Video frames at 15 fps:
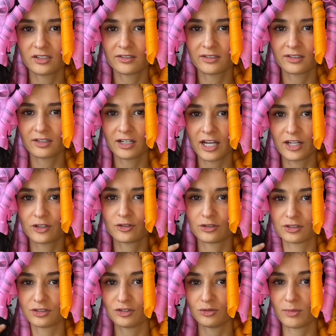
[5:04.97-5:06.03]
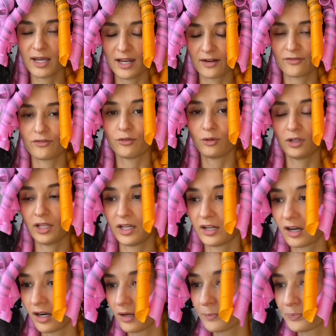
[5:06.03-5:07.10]
I couldn't do my full hair,
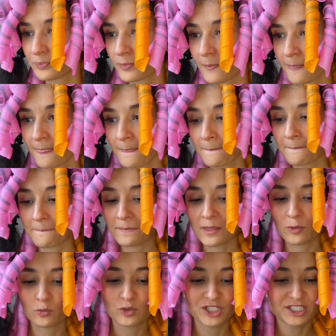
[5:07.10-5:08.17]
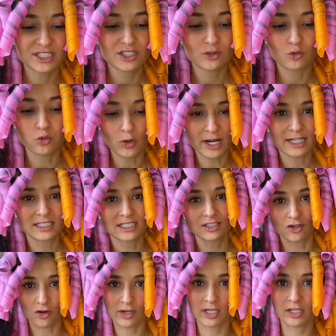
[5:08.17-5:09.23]
which is quite
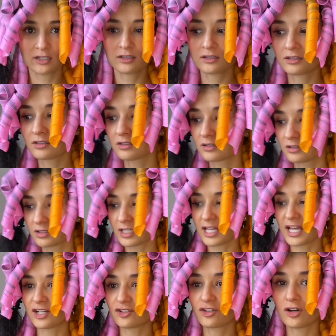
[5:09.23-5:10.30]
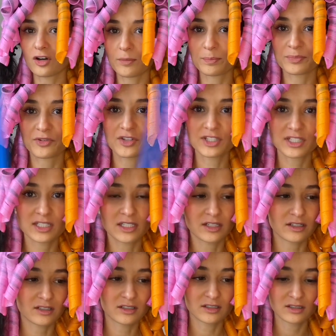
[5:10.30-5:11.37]
annoying. And top this
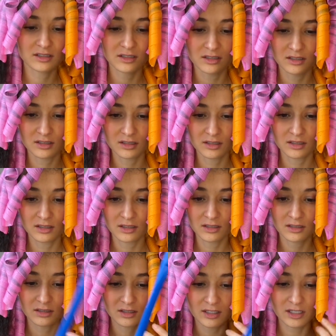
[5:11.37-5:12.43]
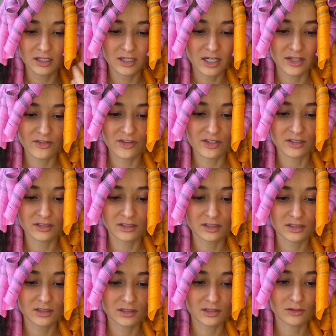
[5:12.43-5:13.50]
here and this
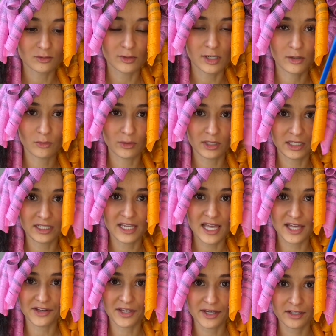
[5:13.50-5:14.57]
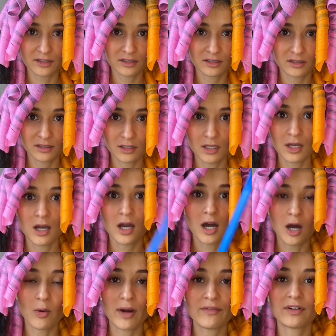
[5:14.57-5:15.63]
were really headache.
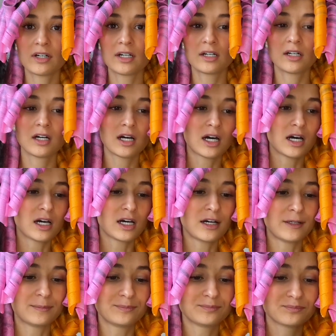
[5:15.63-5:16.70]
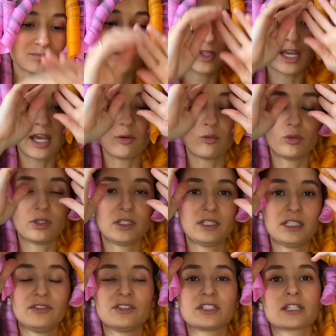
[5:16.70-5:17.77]
However, um, I will leave it
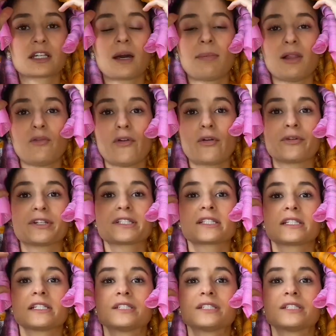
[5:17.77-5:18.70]
a couple of hours in